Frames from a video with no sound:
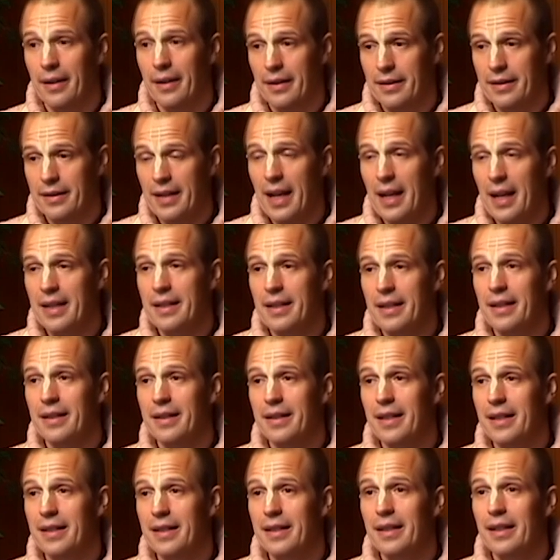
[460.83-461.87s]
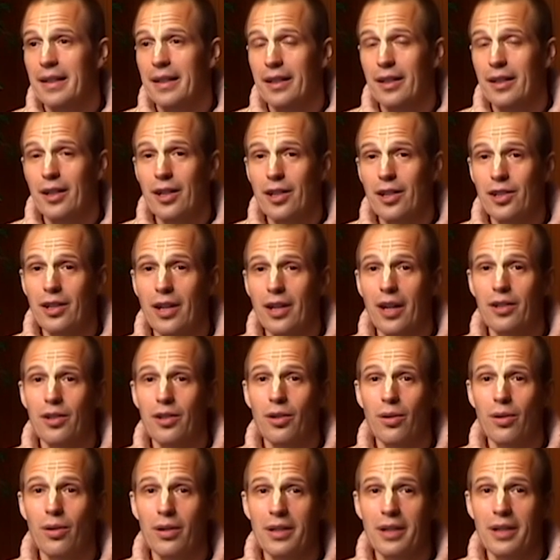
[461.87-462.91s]
said that Krishna
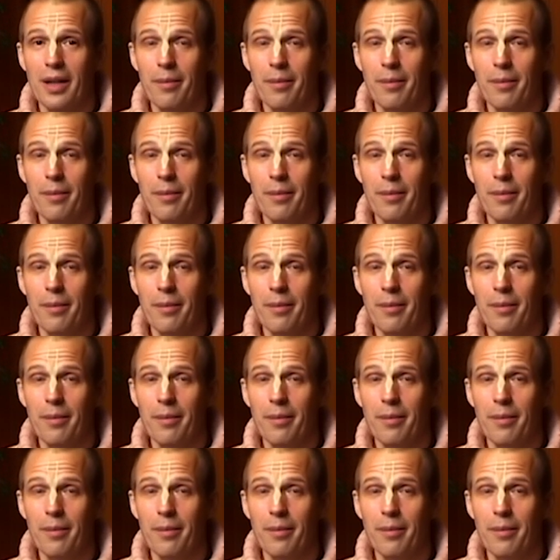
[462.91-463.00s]
told